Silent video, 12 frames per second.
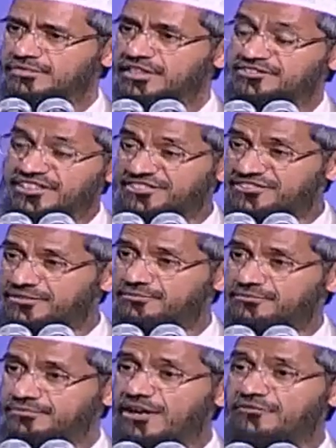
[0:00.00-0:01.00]
6
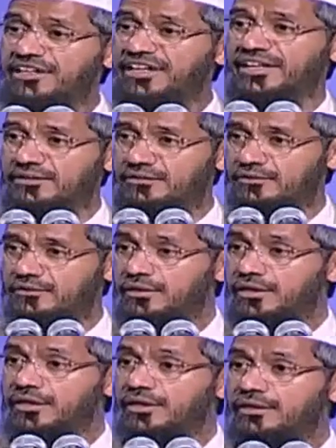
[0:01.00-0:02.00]
every day.
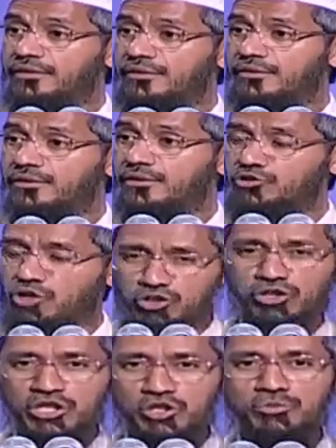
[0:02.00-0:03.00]
Not
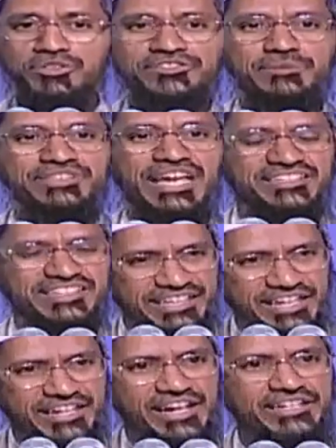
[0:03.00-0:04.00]
only to Muslim channels like
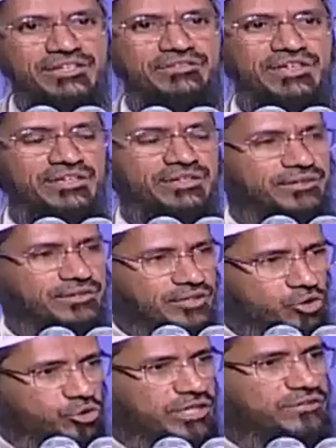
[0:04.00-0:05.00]
Ekra TV,
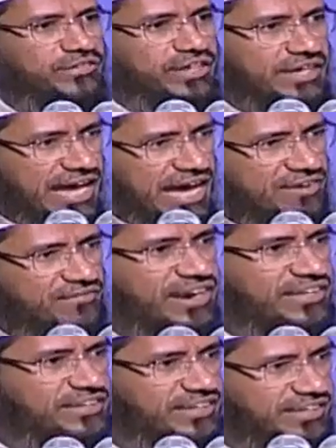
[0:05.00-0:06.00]
QTV, ARY
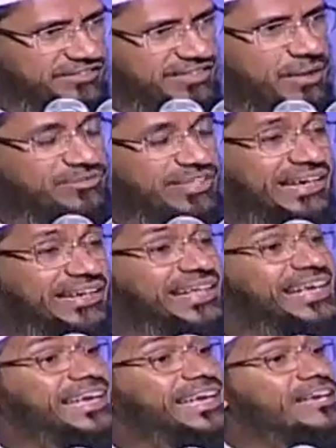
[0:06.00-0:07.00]
Digital Islam channel,
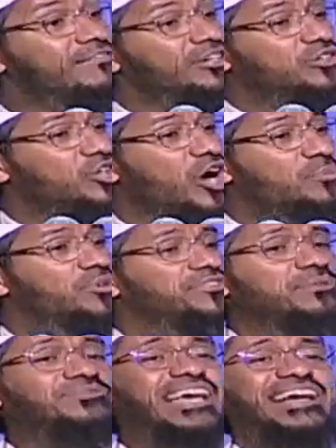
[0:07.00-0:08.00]
even to
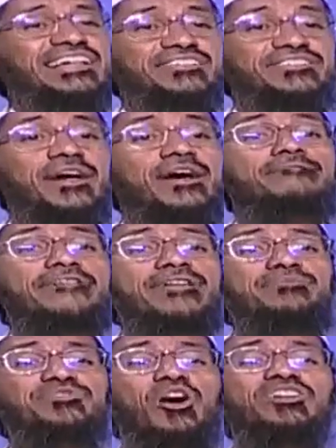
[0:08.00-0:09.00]
non-Muslim channels,
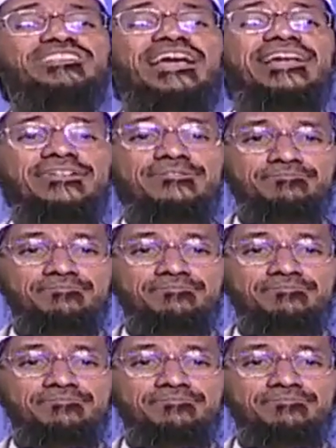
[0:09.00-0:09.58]
film song channel,